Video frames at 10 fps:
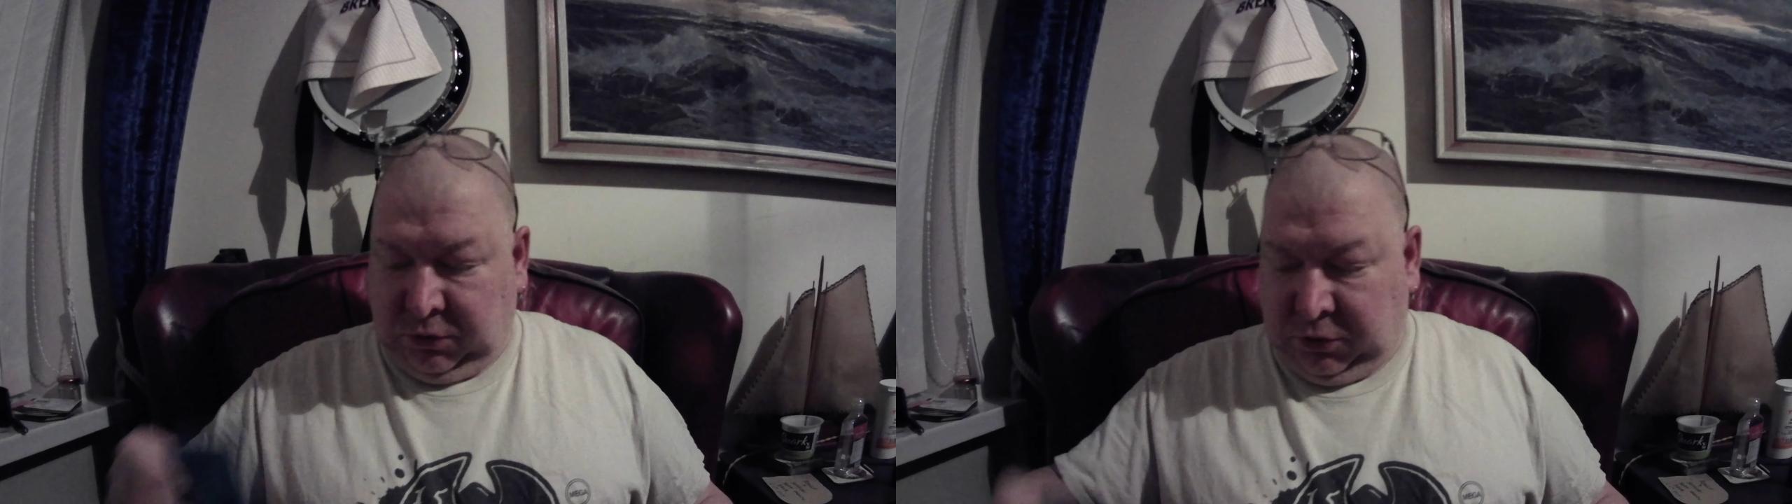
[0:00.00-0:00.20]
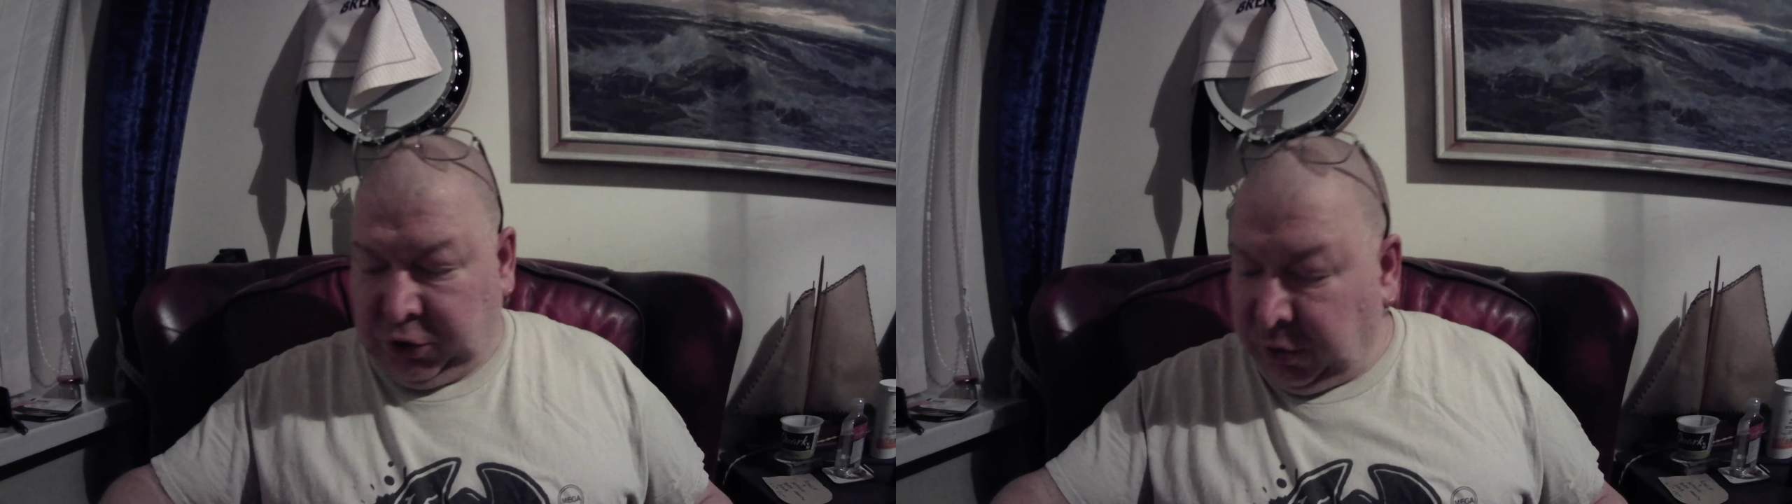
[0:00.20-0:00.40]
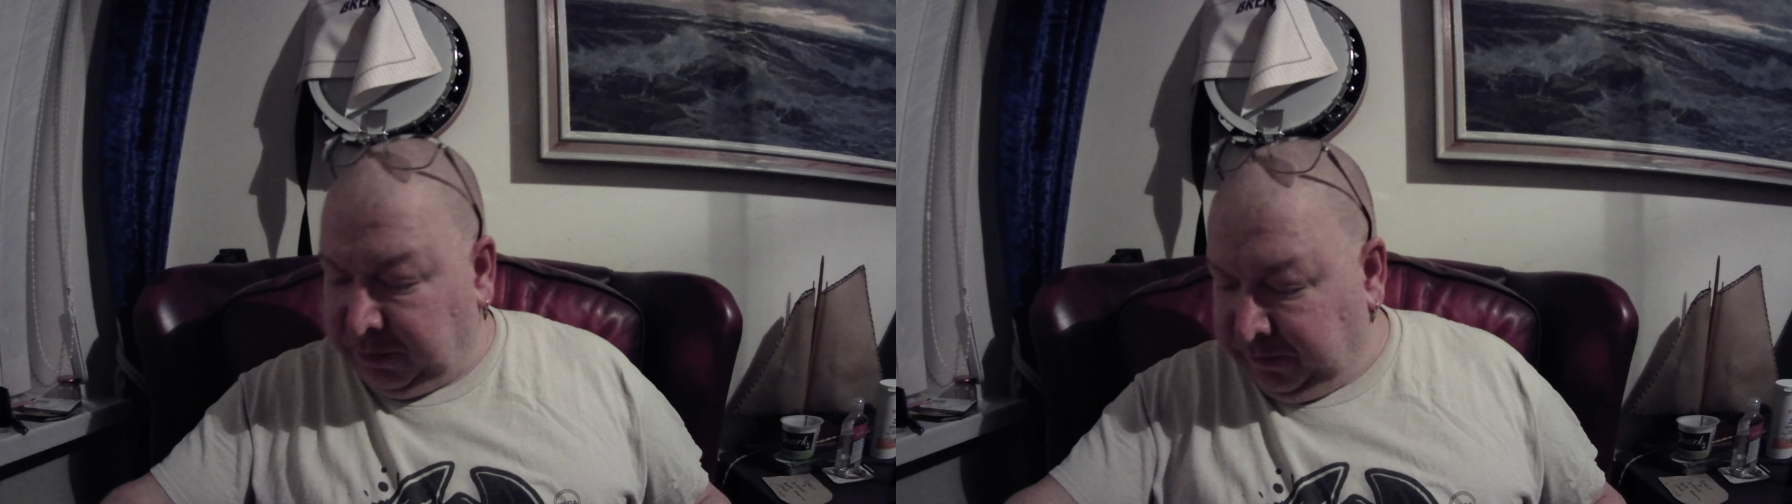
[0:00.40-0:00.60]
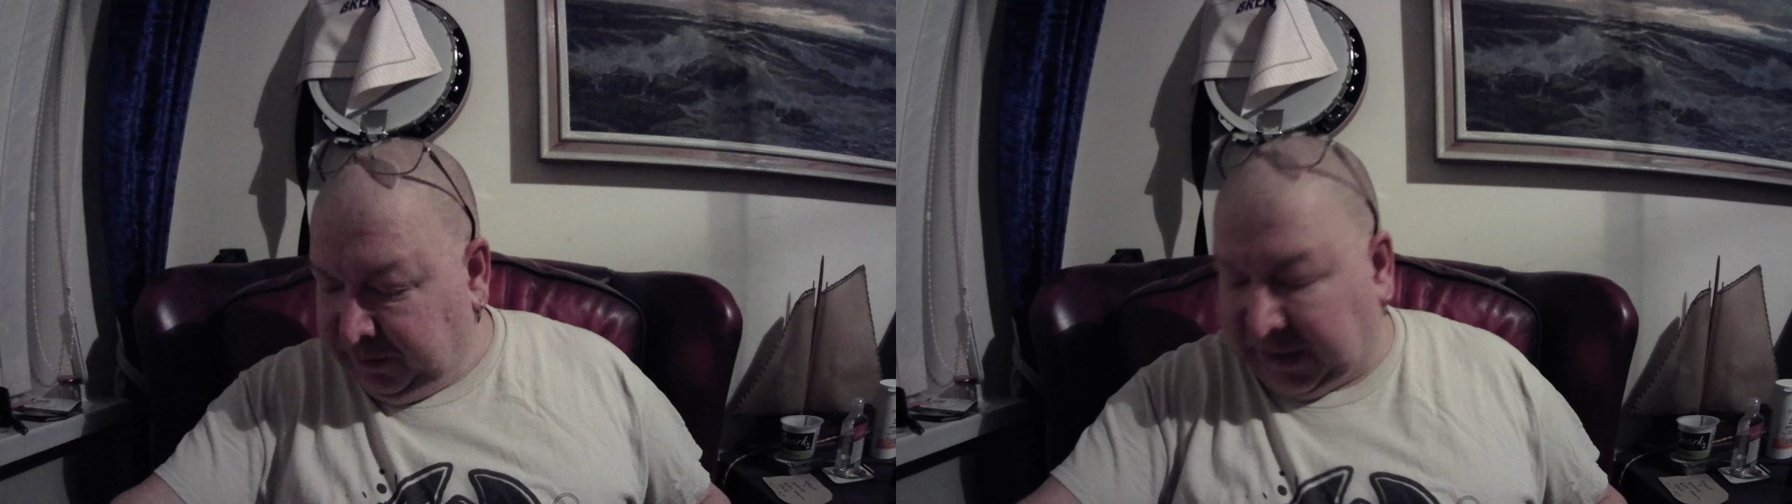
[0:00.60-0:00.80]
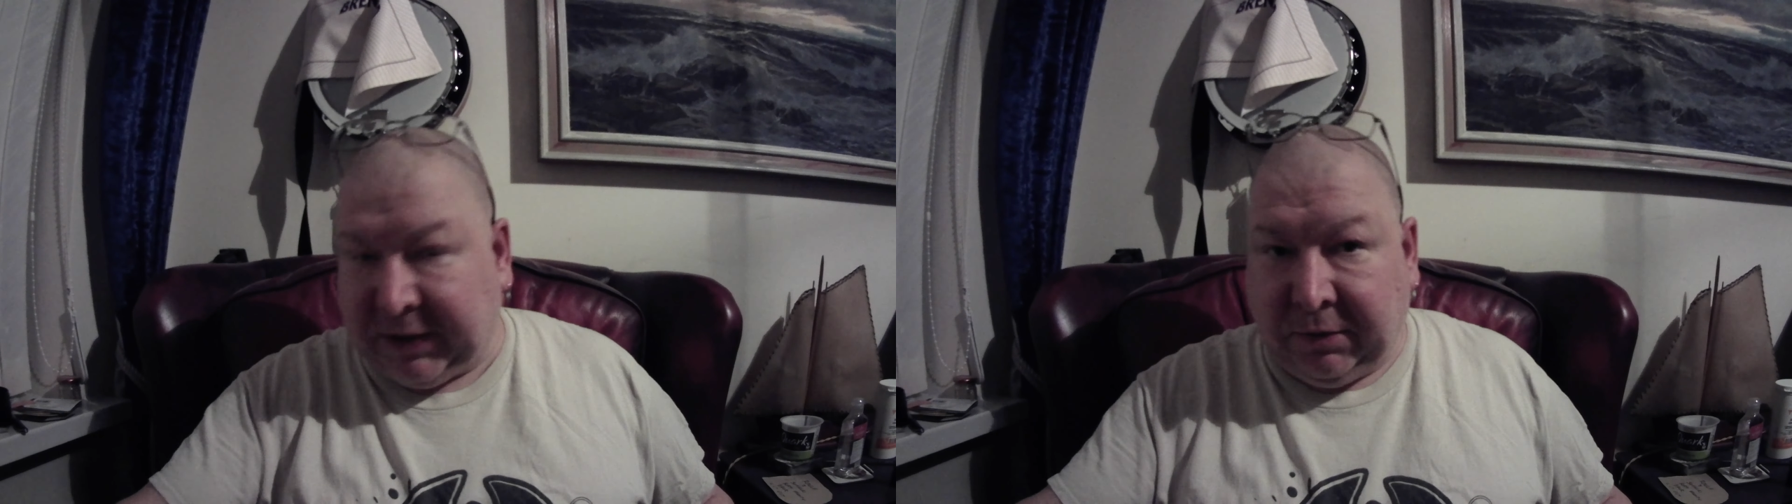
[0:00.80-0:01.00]
New
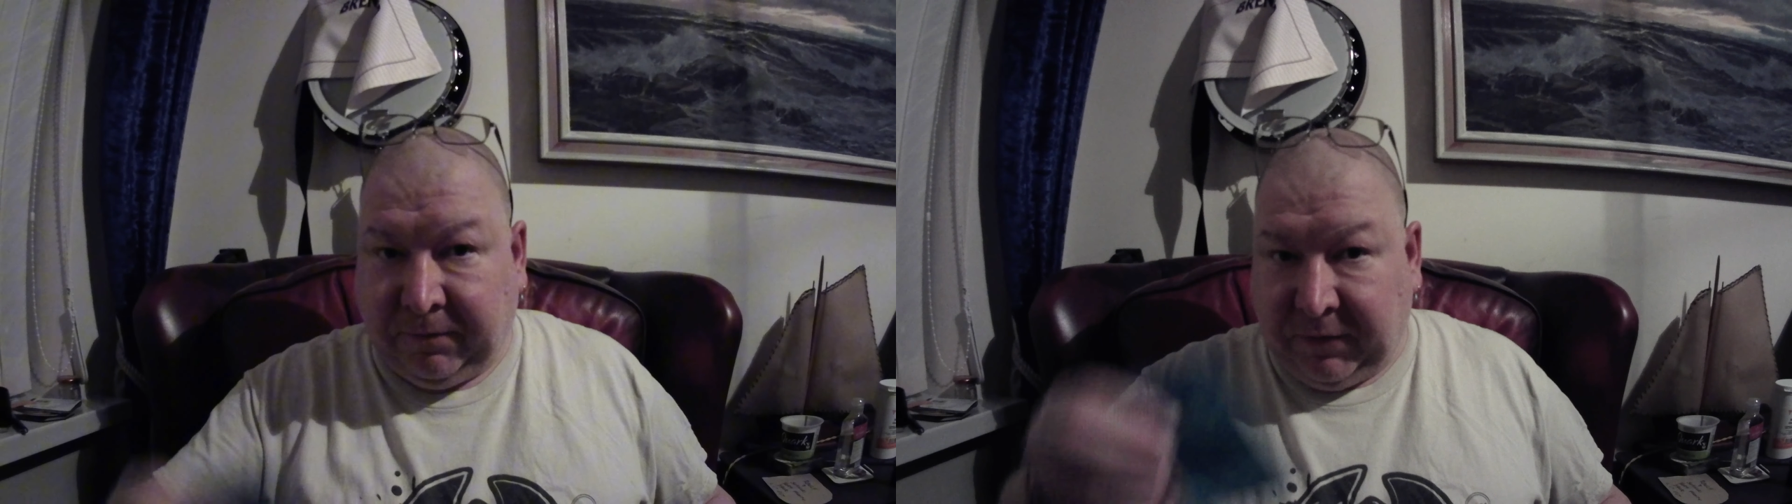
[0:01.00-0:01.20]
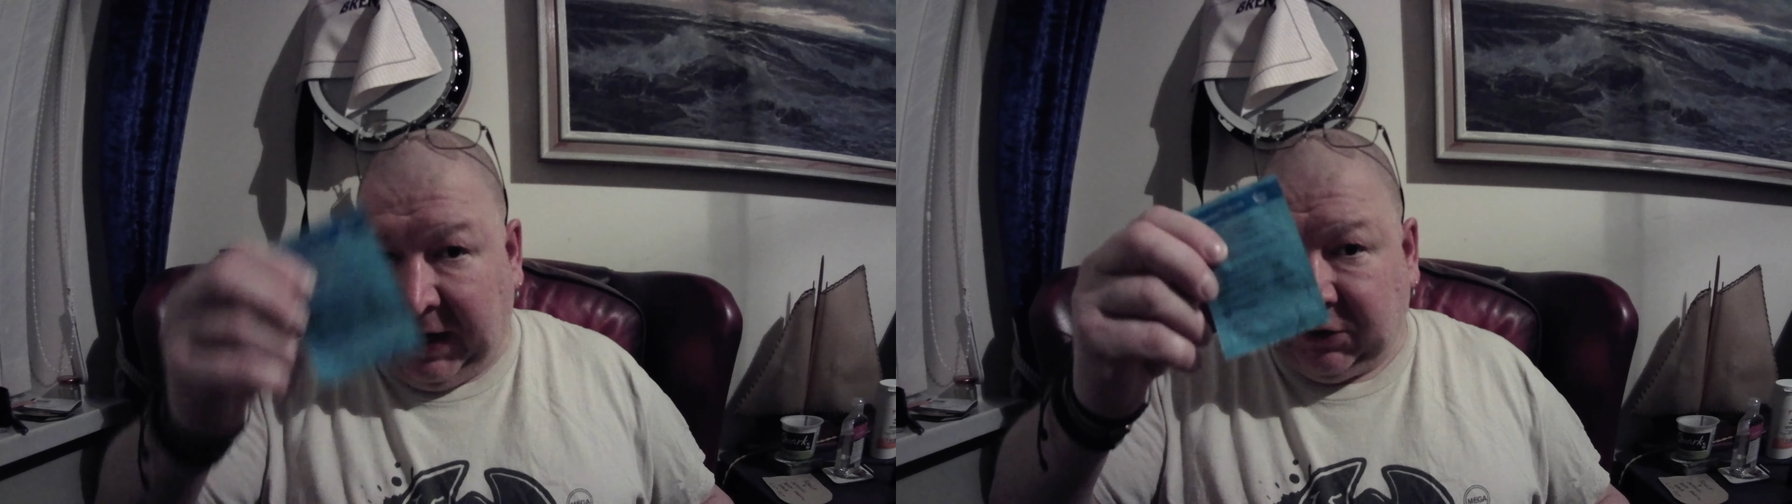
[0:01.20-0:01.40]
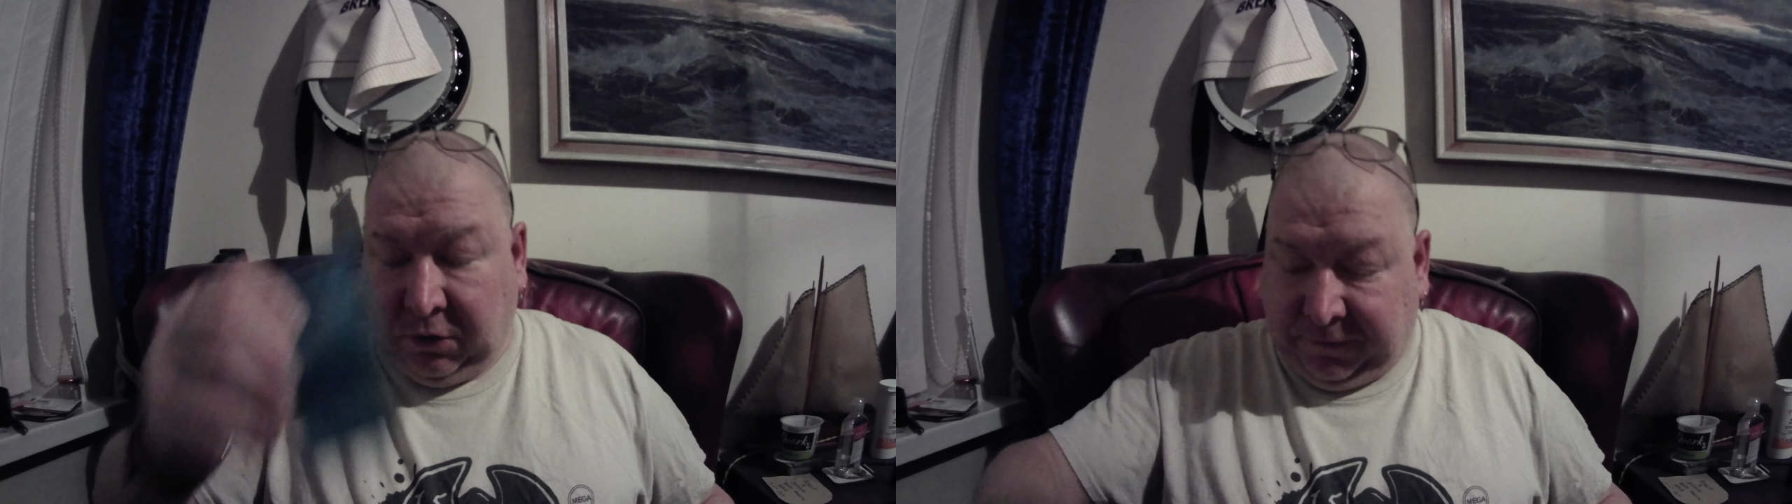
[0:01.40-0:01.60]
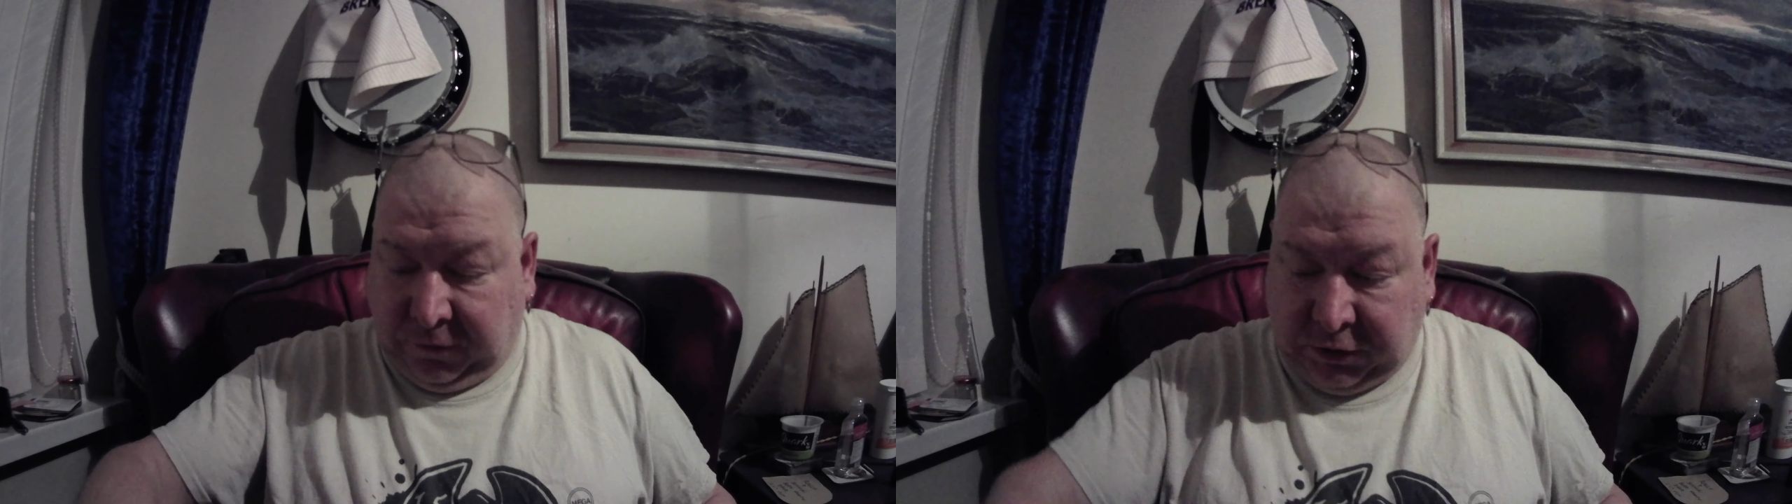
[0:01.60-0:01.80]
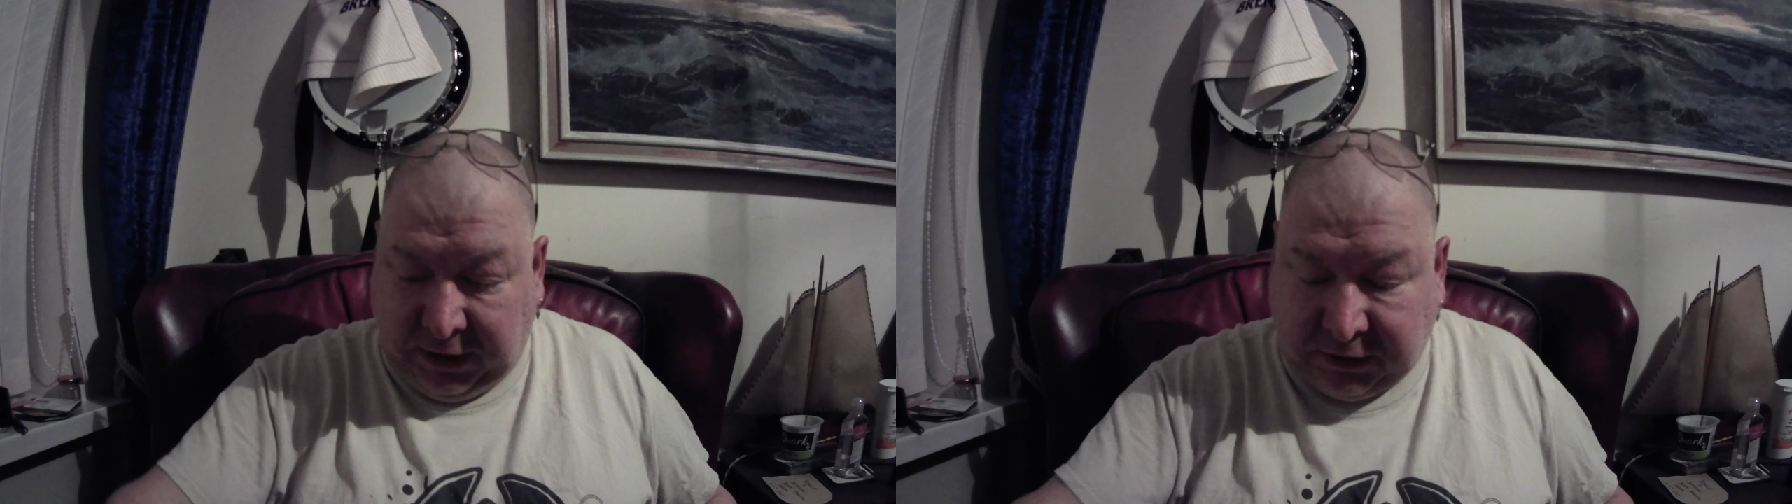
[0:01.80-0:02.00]
packet of SO4
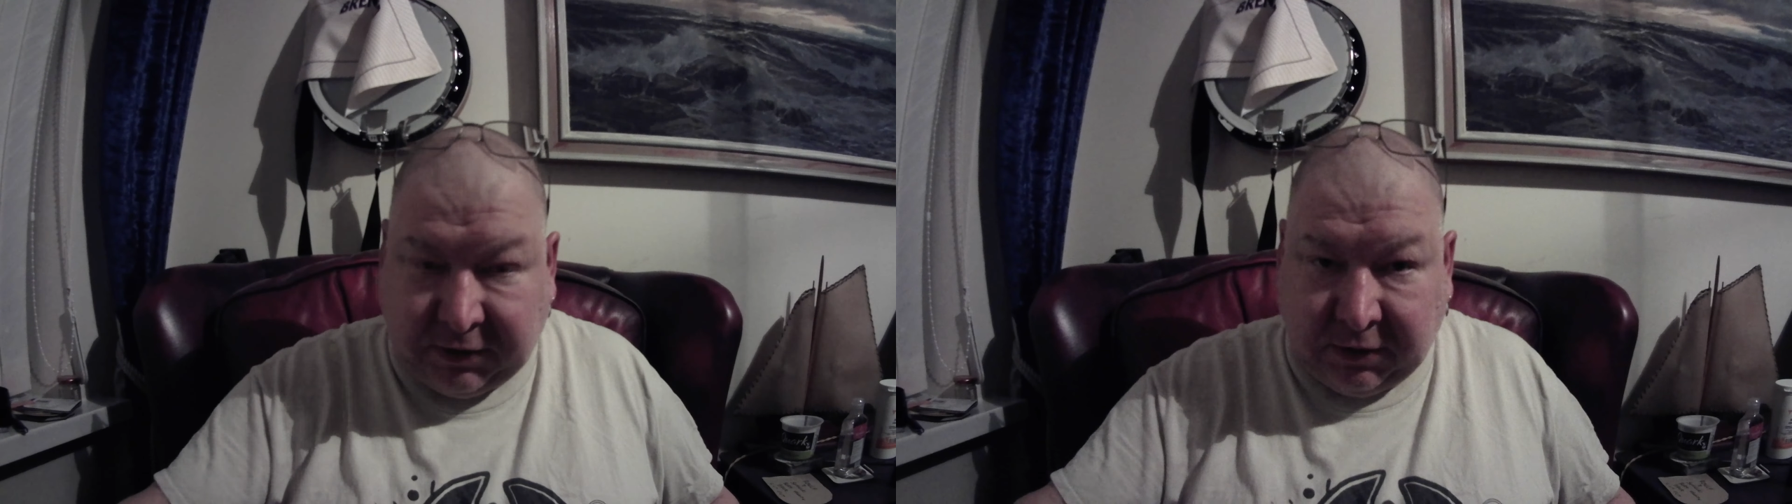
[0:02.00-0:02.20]
yeast.